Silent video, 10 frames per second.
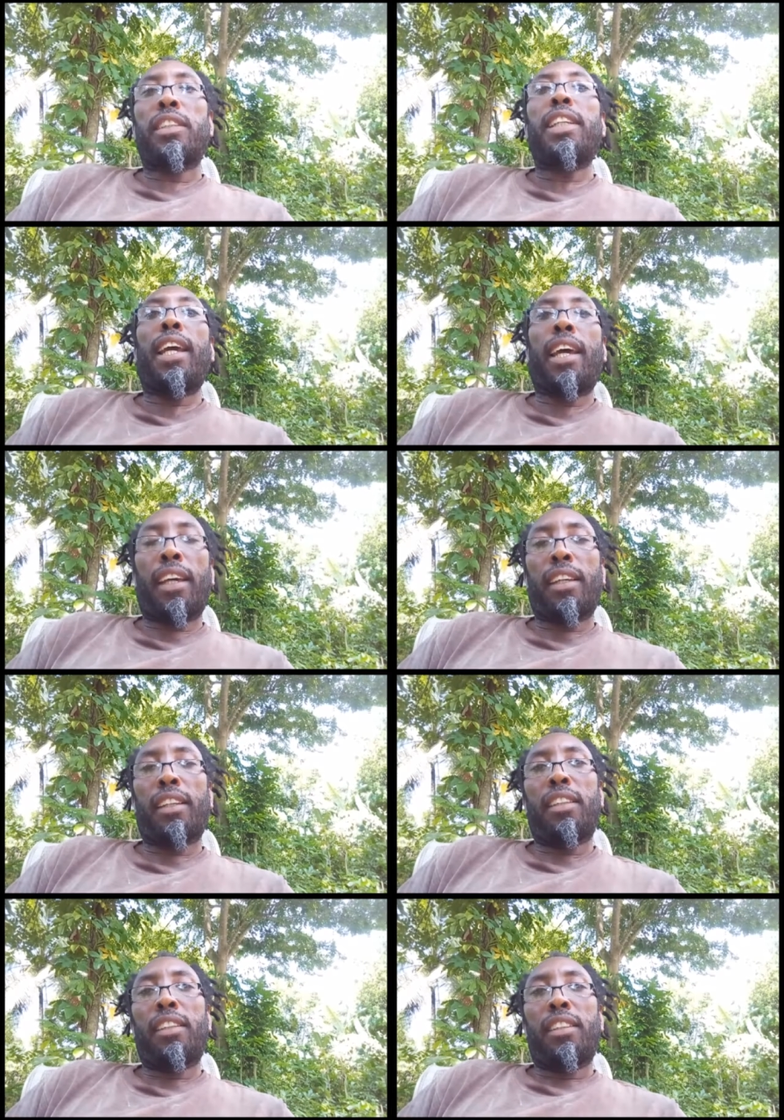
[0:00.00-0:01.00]
Yeah.
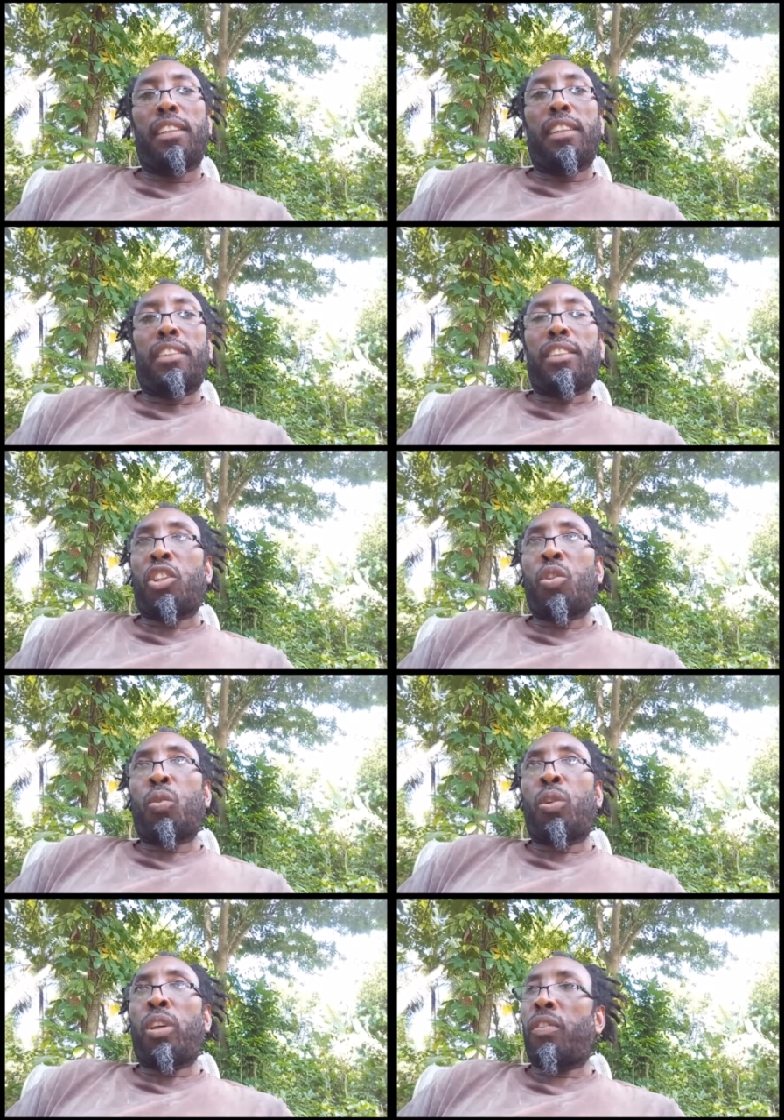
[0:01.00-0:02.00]
So you
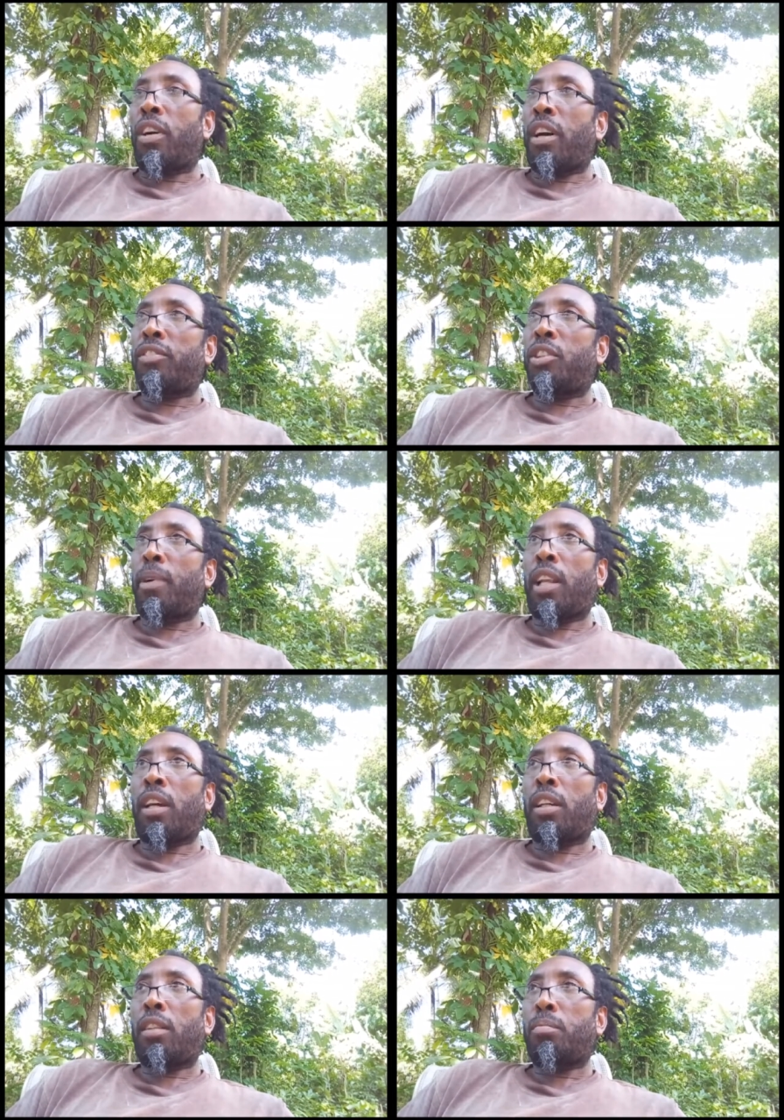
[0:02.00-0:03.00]
know if you have some
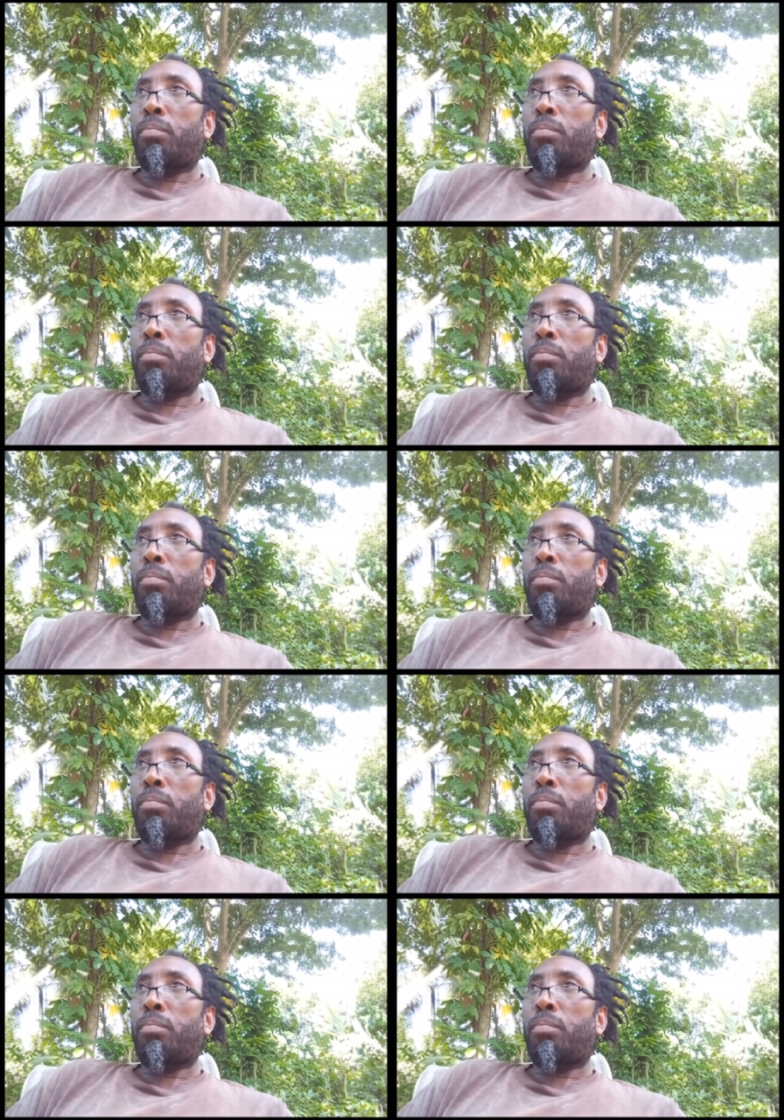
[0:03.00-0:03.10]
other